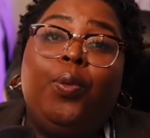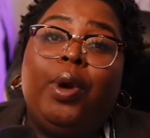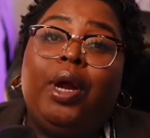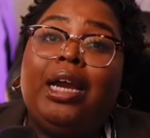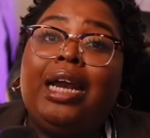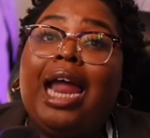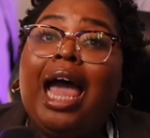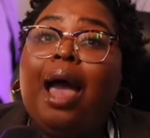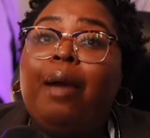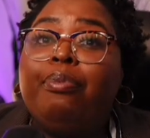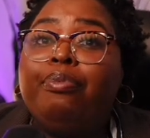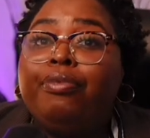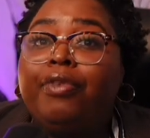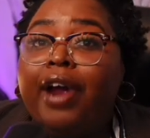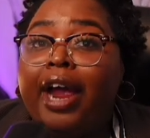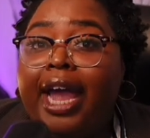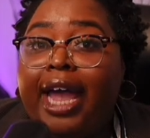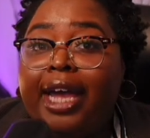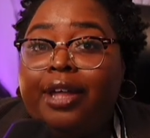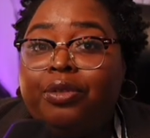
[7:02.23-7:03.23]
We're not
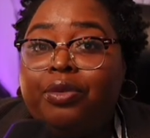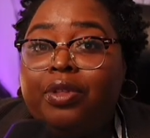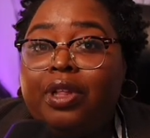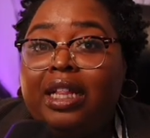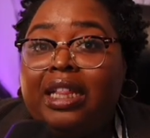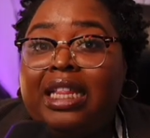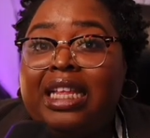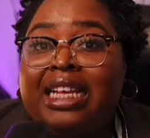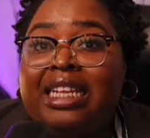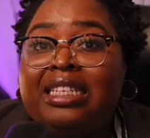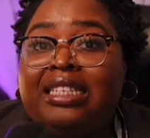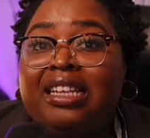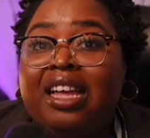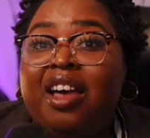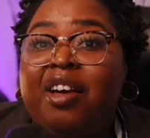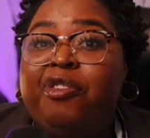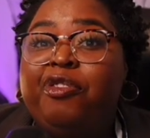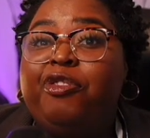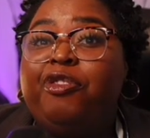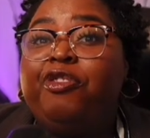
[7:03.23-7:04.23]
praying through the lens
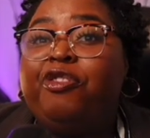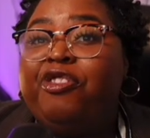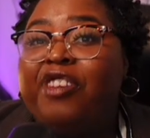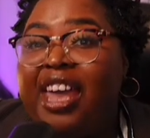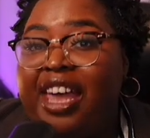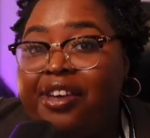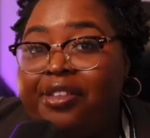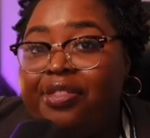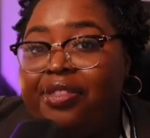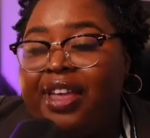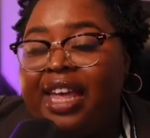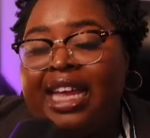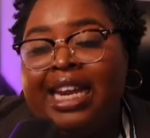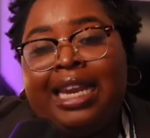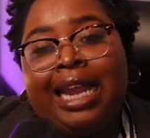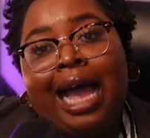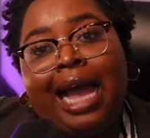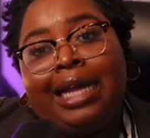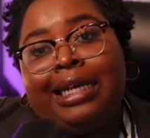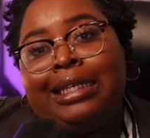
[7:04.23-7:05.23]
of faith
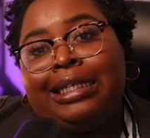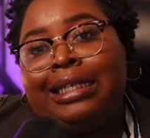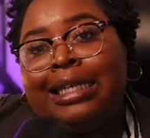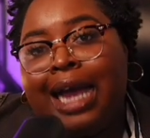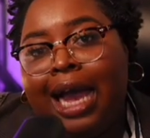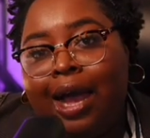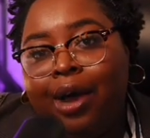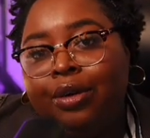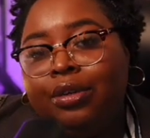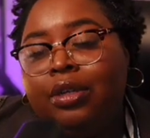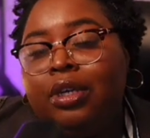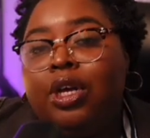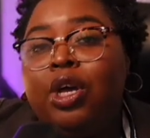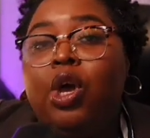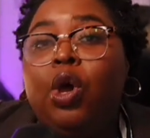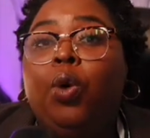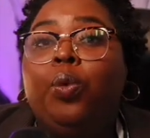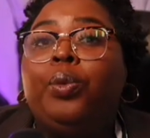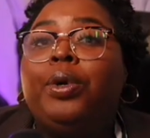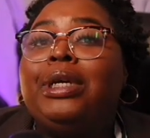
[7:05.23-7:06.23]
and not doubt.
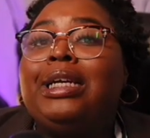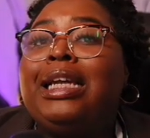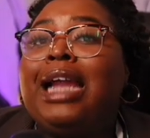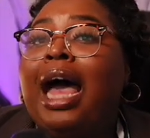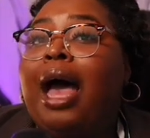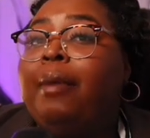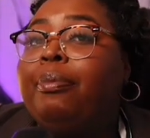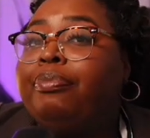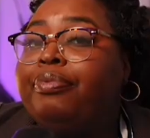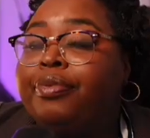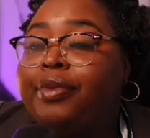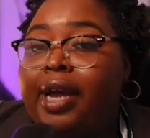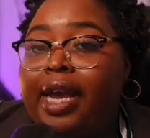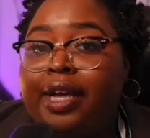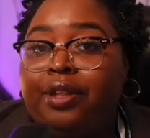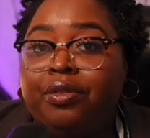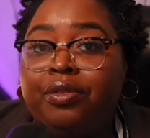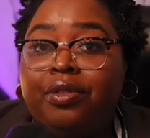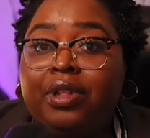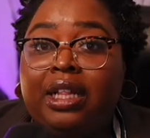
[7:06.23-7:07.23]
We're not
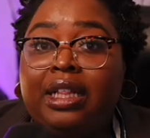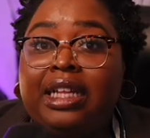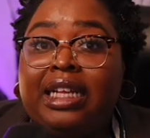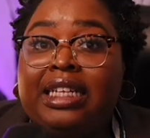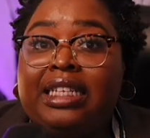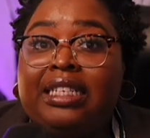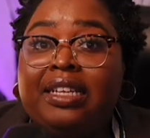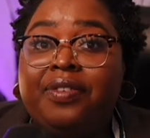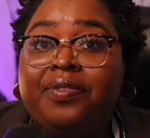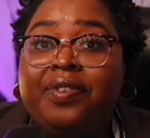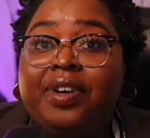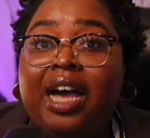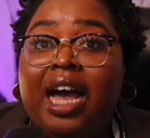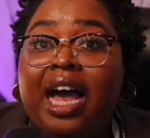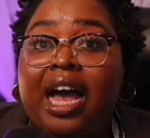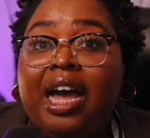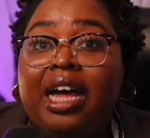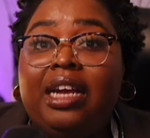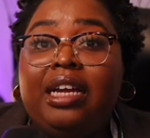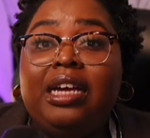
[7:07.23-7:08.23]
praying through the lens of
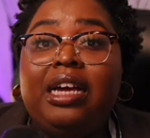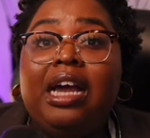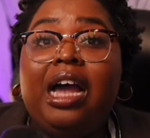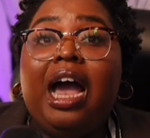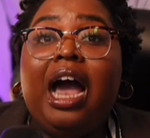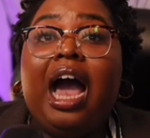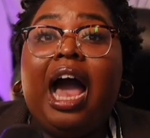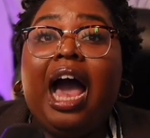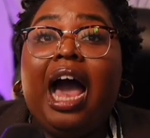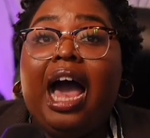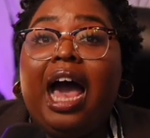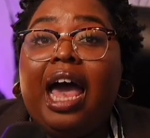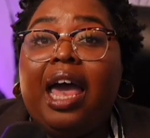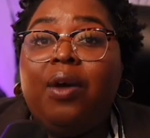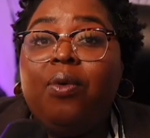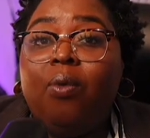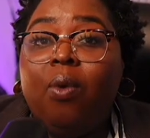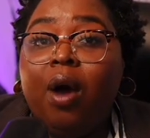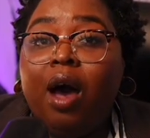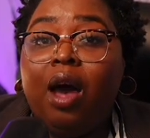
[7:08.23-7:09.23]
God,
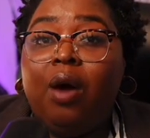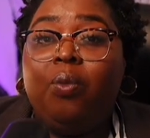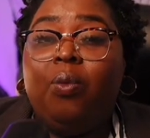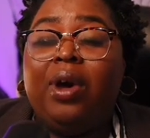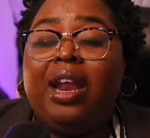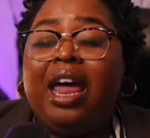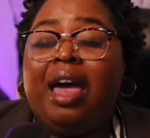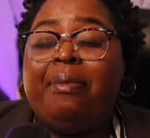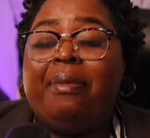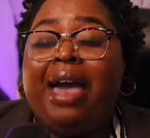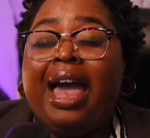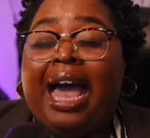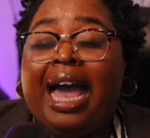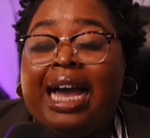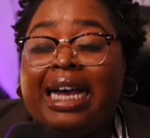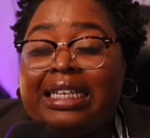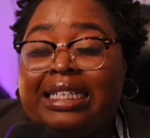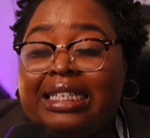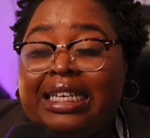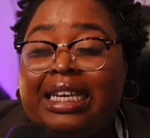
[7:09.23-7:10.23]
I want what I'm
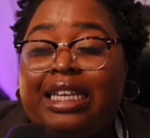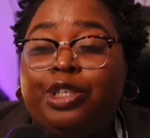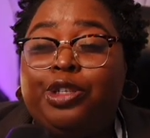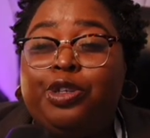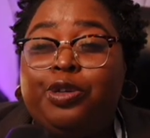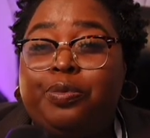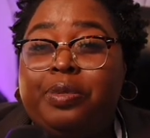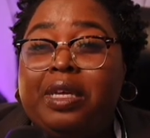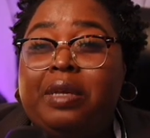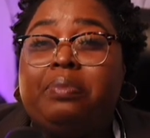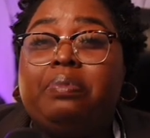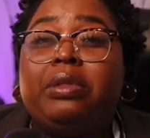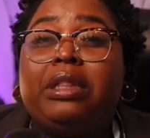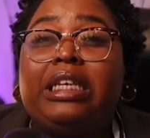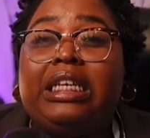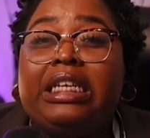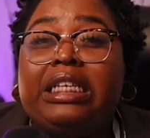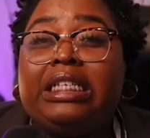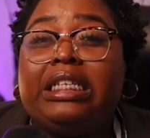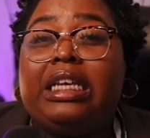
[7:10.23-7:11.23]
asking to be
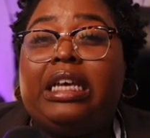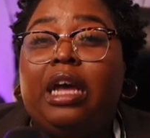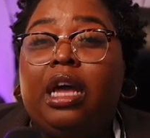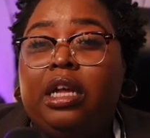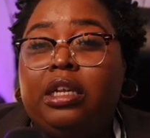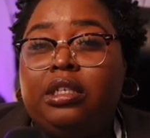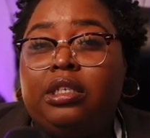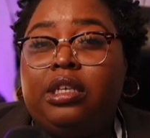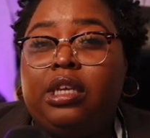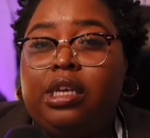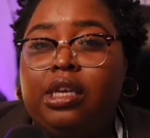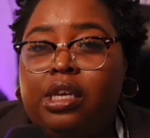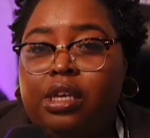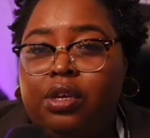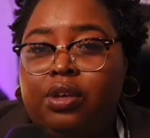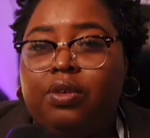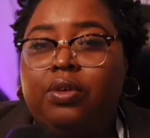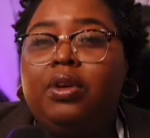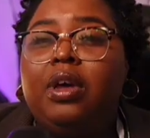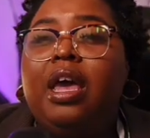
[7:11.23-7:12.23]
pleasing unto
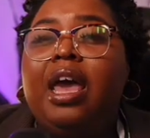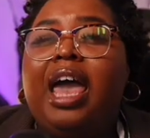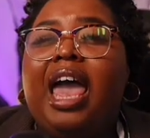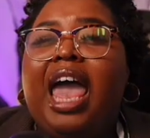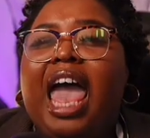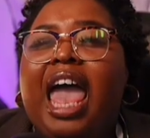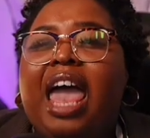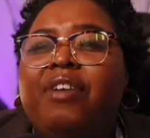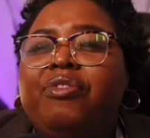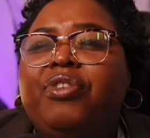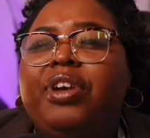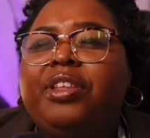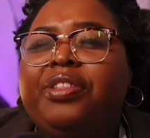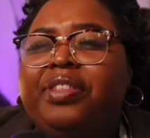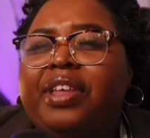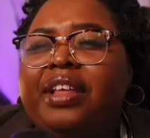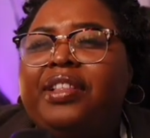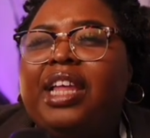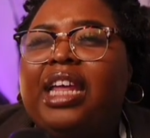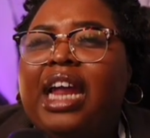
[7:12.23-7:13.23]
you.
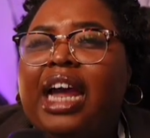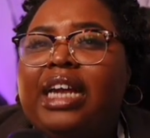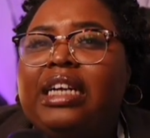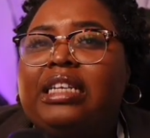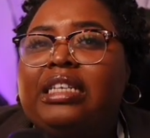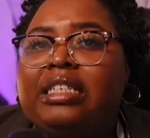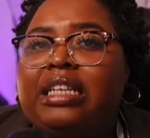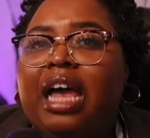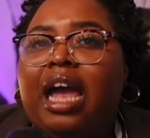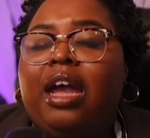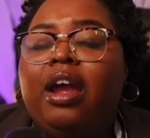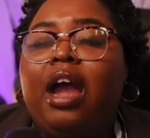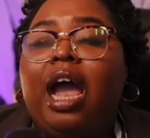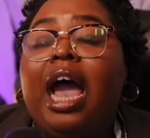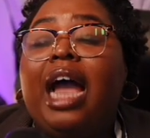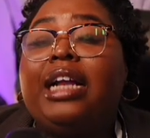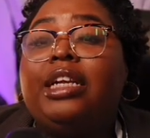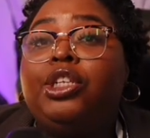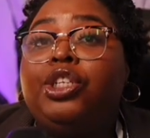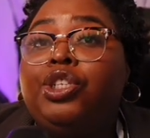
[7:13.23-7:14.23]
Everything that I desire,
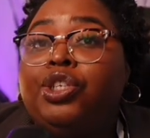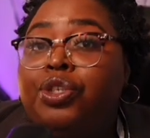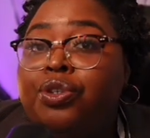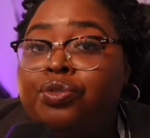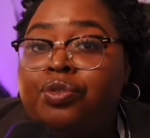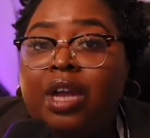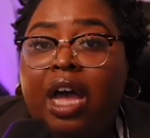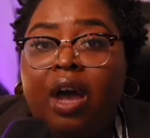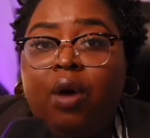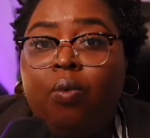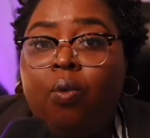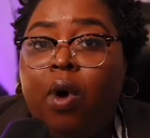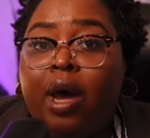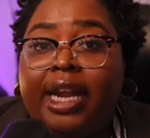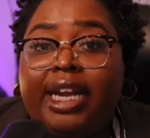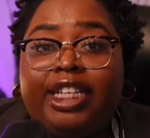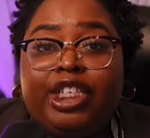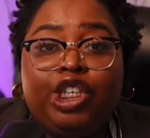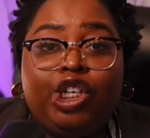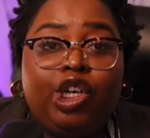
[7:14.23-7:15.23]
I do not
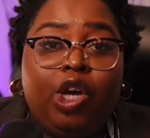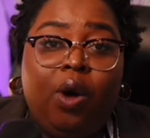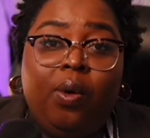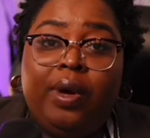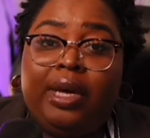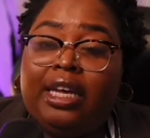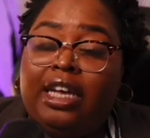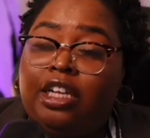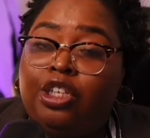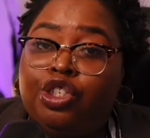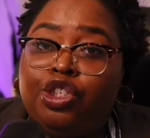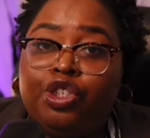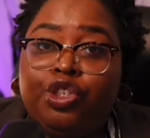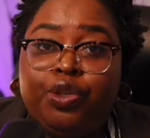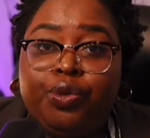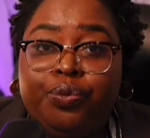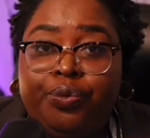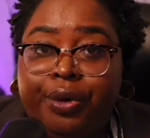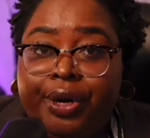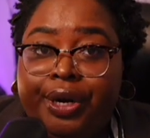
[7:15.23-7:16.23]
want it to go against
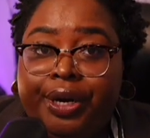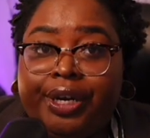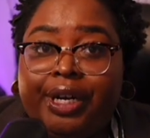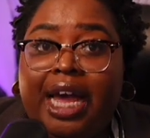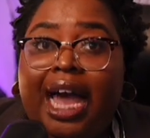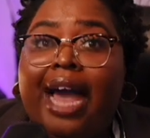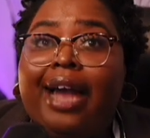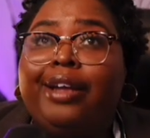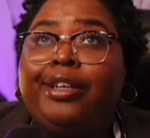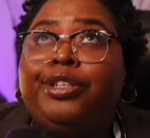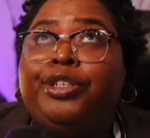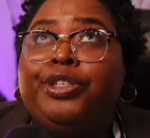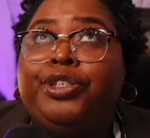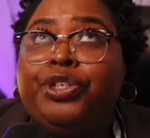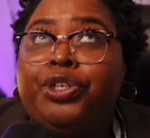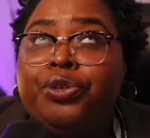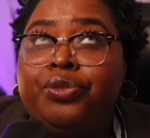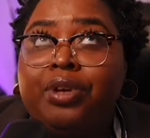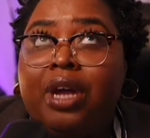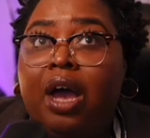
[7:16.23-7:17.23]
your word. I
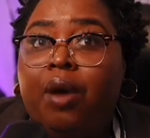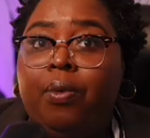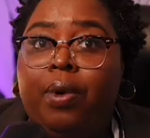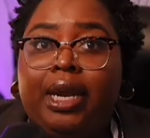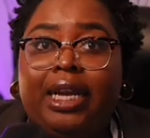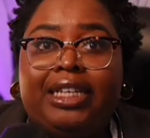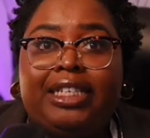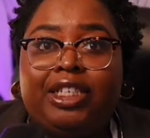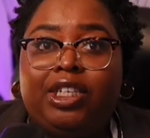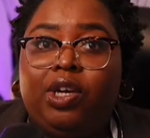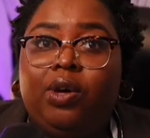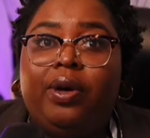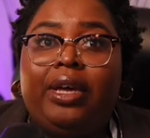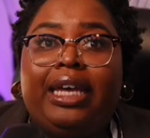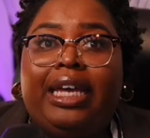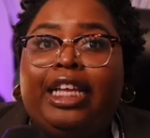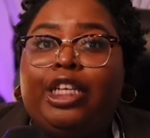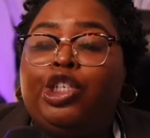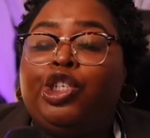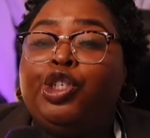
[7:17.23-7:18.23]
do not want it to go
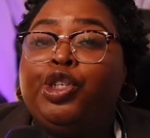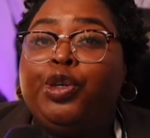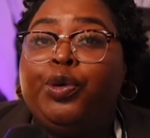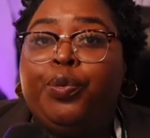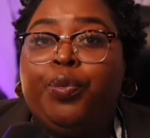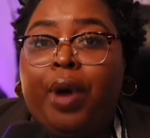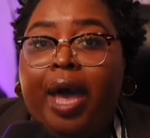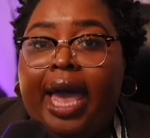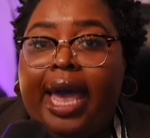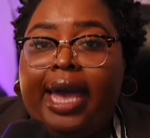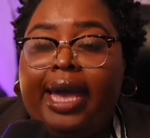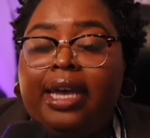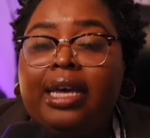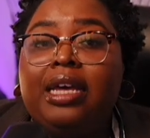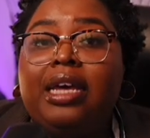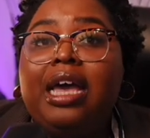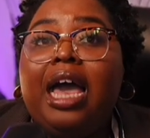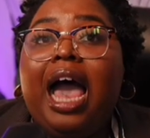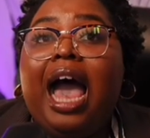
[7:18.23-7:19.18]
against your way.